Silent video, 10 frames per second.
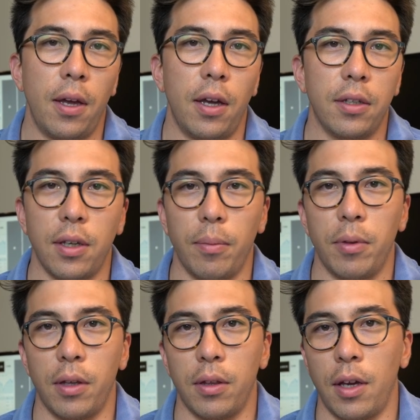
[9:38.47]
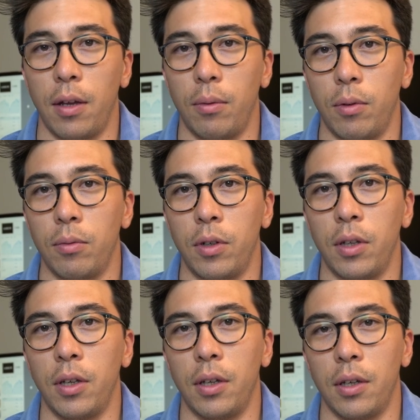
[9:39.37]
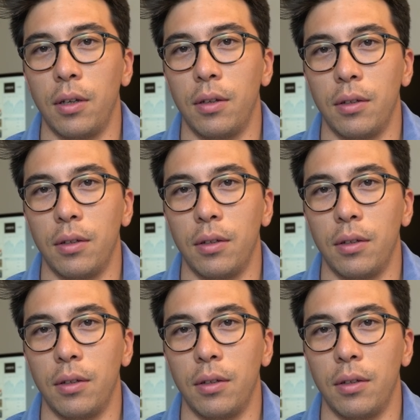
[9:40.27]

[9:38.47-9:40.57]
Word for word: is something that will really,